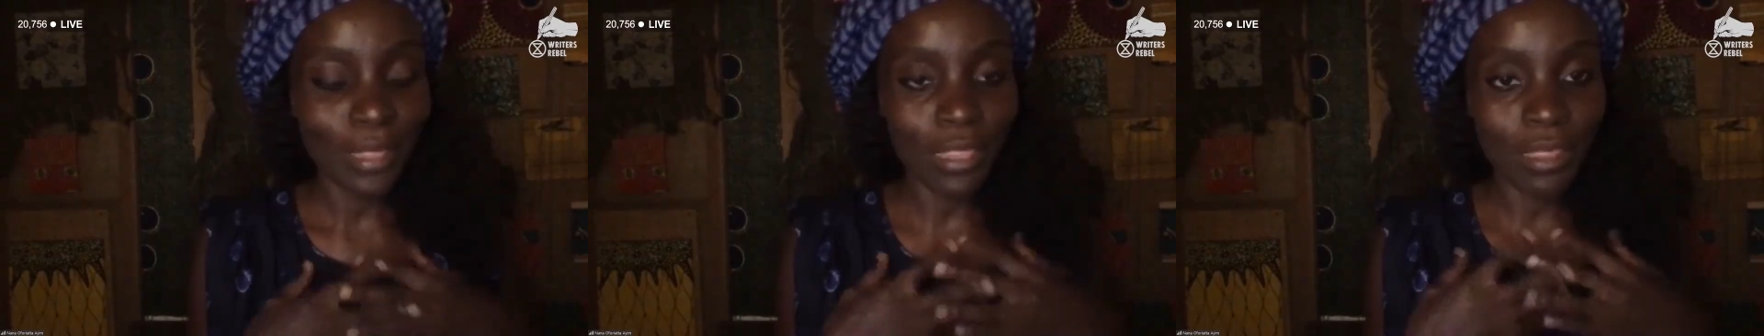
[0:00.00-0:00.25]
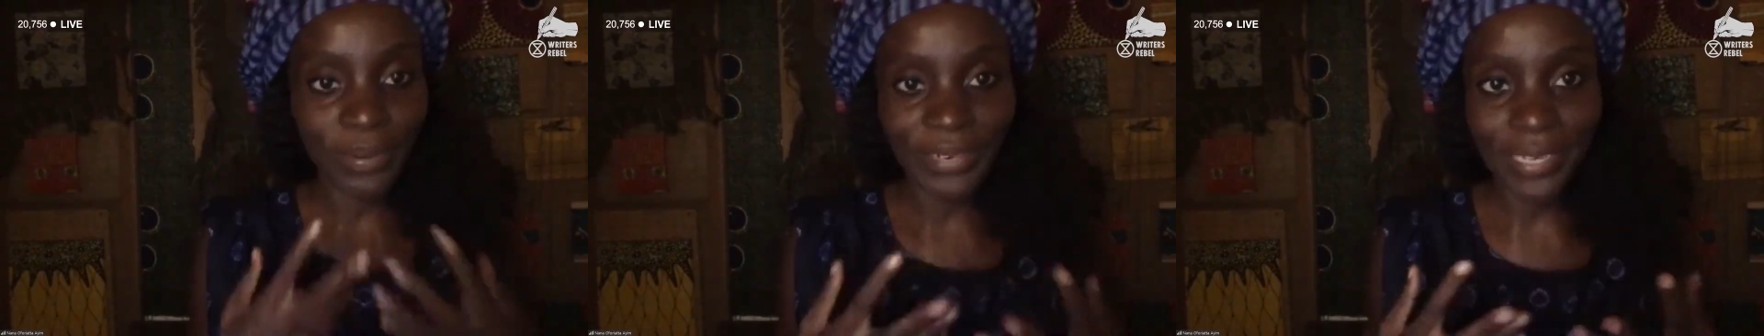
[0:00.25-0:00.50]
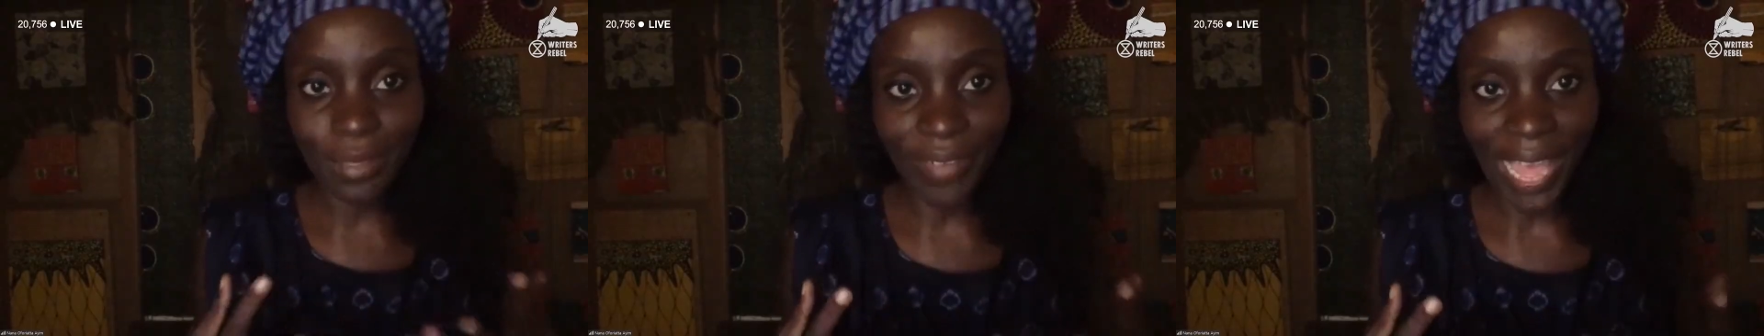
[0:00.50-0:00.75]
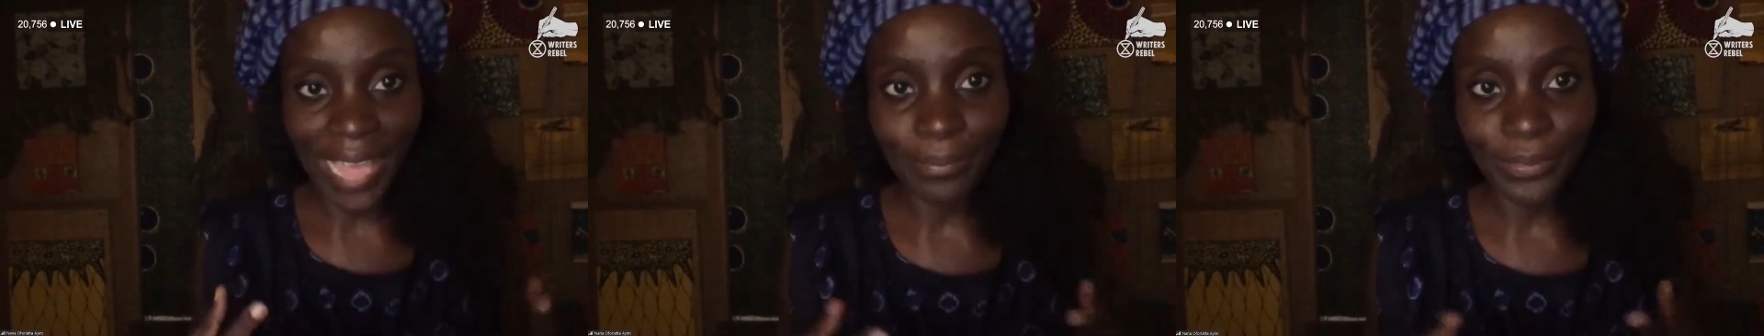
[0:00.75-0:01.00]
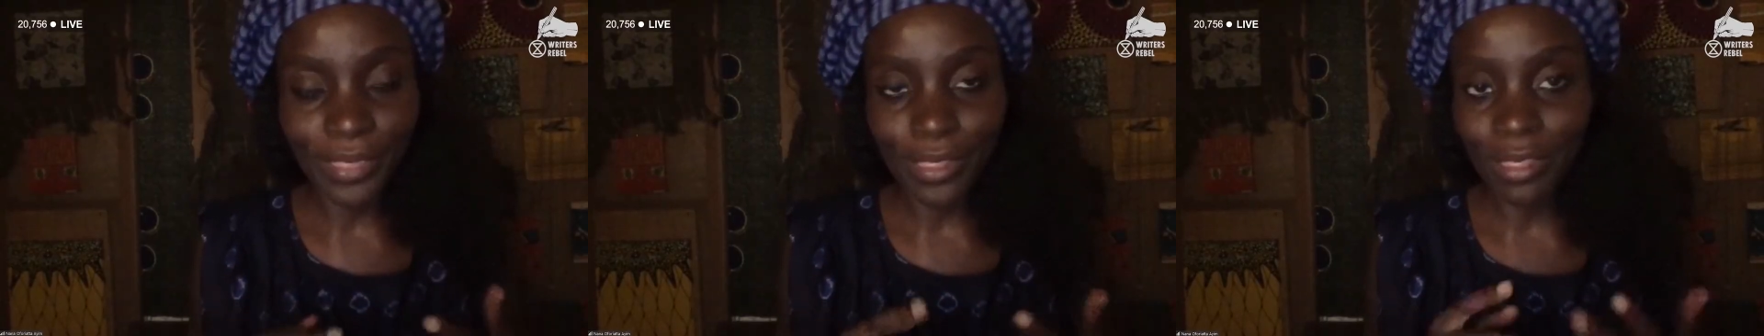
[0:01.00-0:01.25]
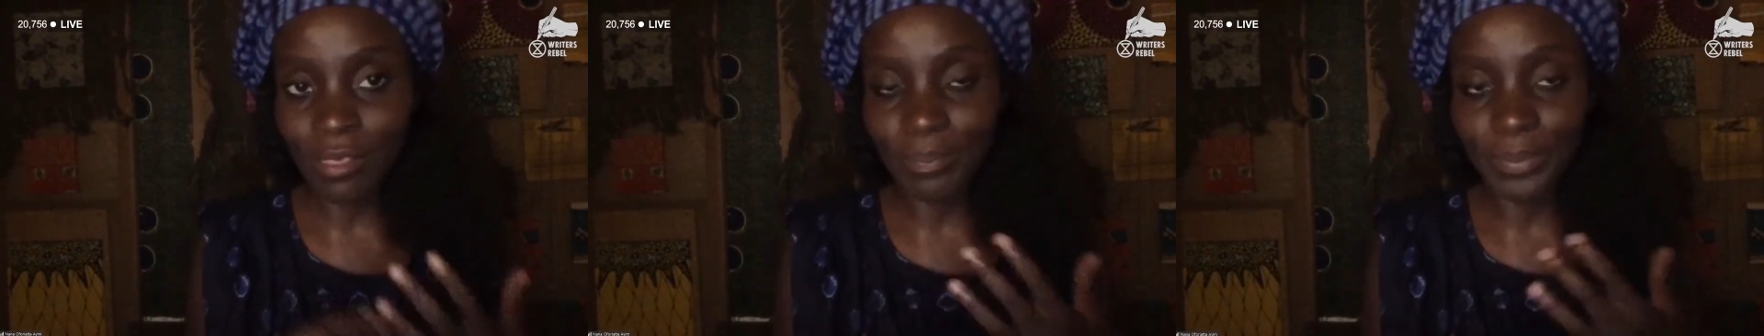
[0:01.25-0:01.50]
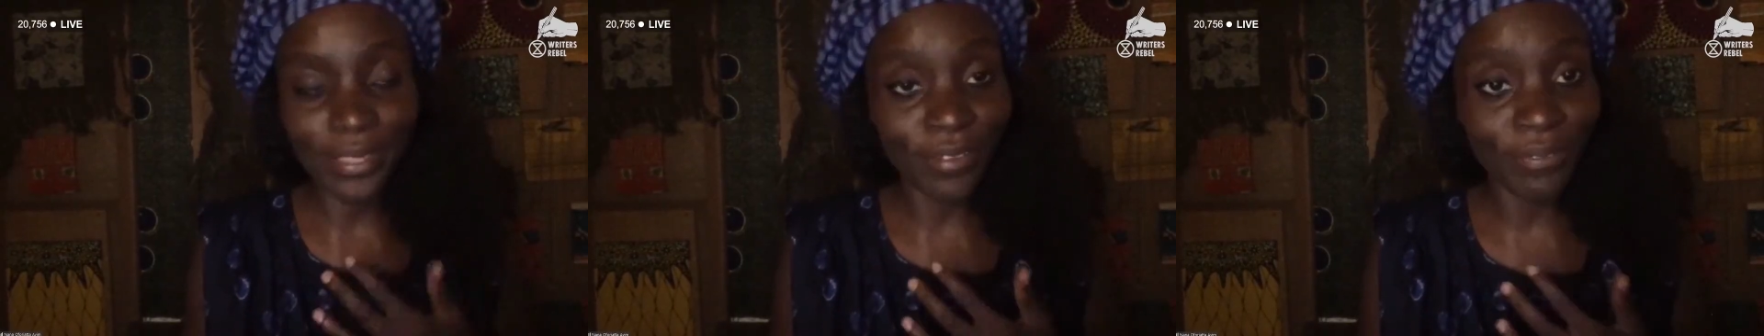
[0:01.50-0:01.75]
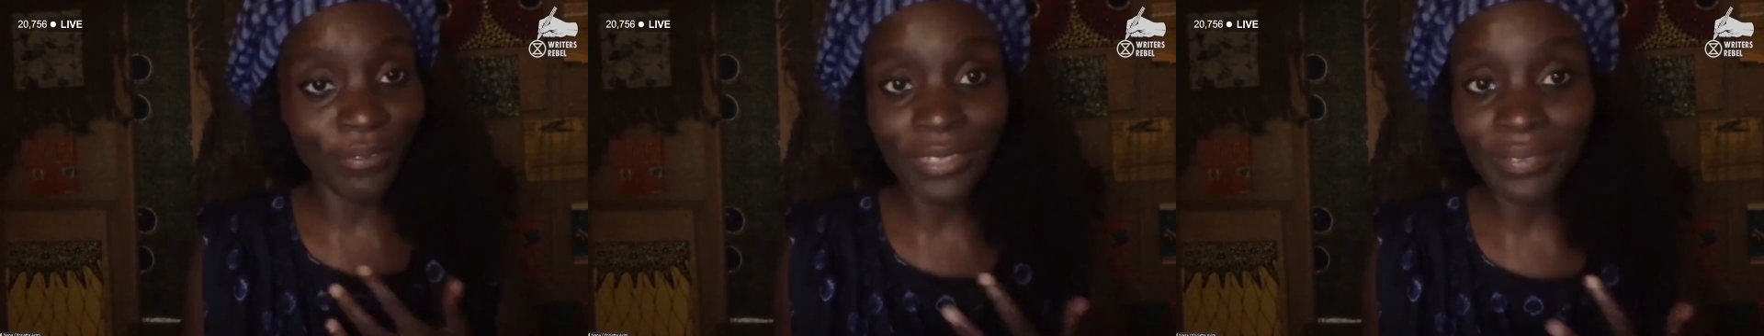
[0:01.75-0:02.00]
the spirits of animals, the
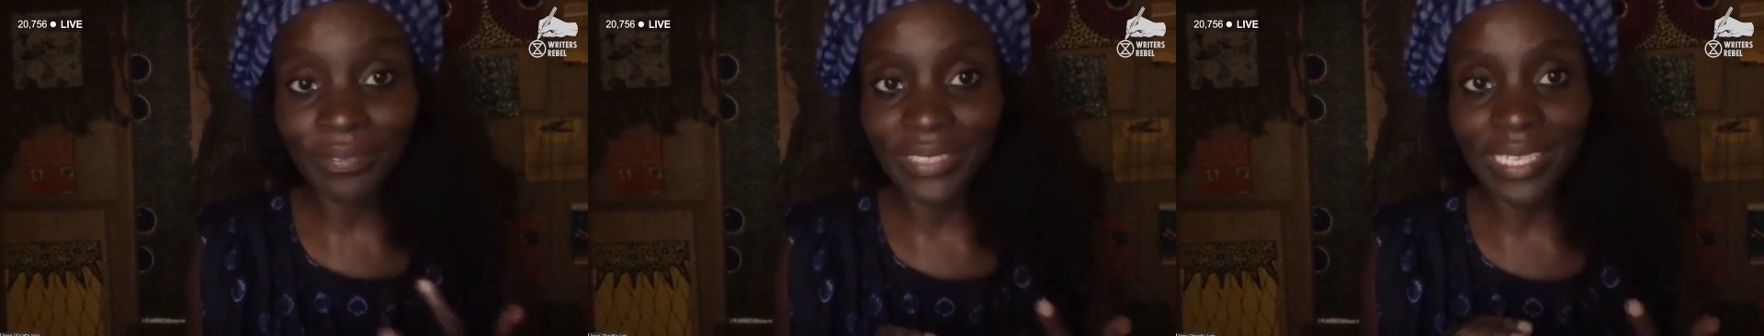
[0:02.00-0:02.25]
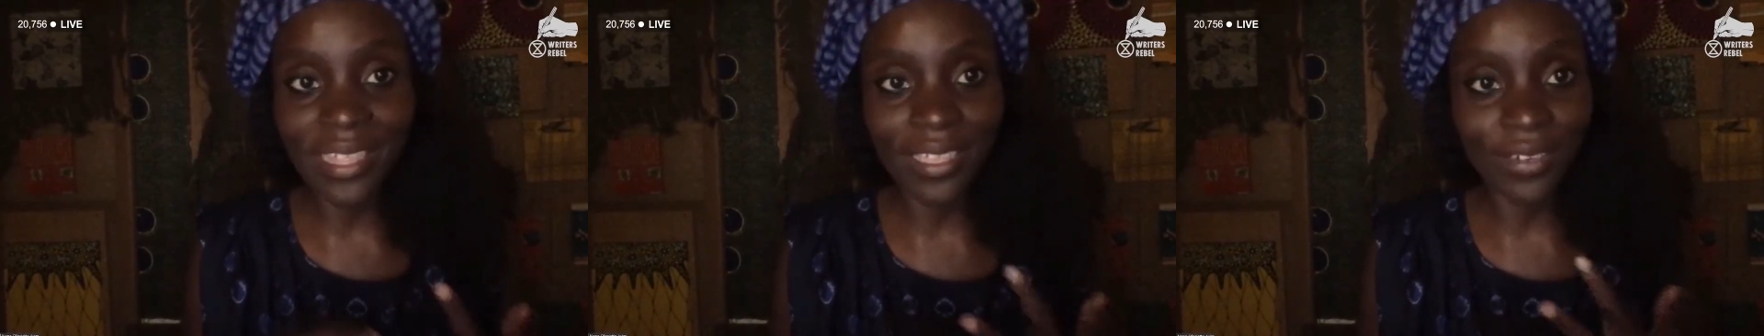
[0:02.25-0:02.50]
spirits of rivers